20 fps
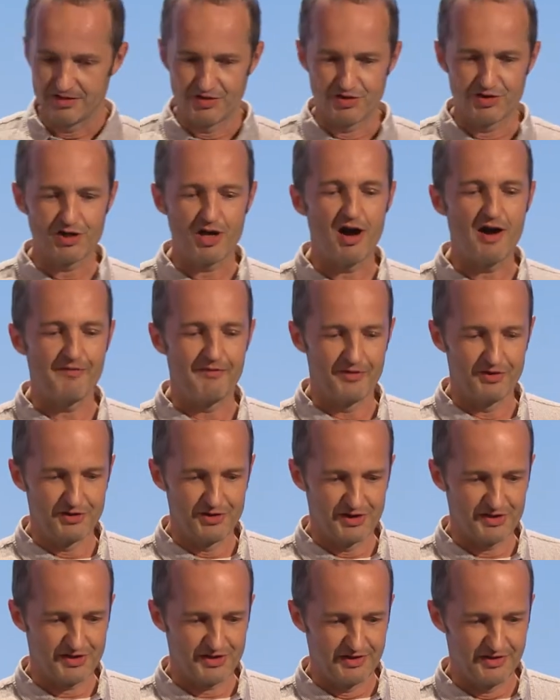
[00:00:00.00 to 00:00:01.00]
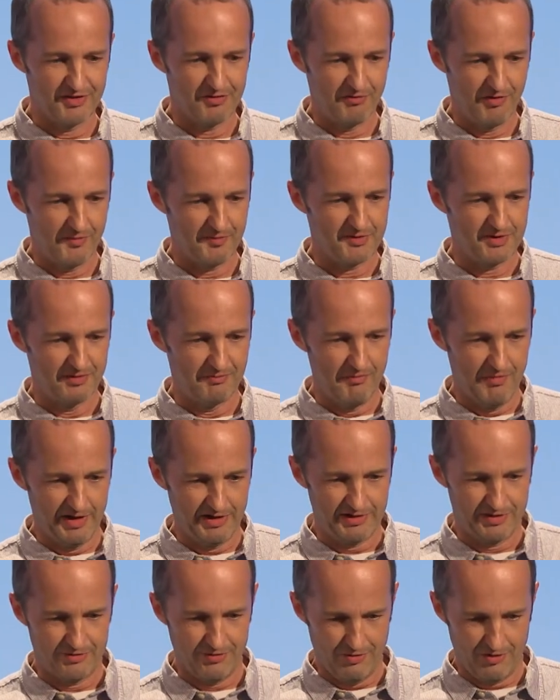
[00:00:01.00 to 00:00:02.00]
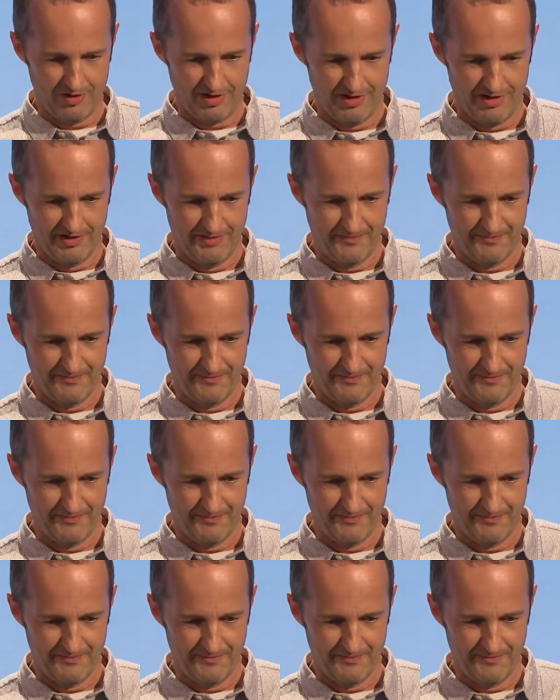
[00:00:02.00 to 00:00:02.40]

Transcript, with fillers: Java just interrupted my talk.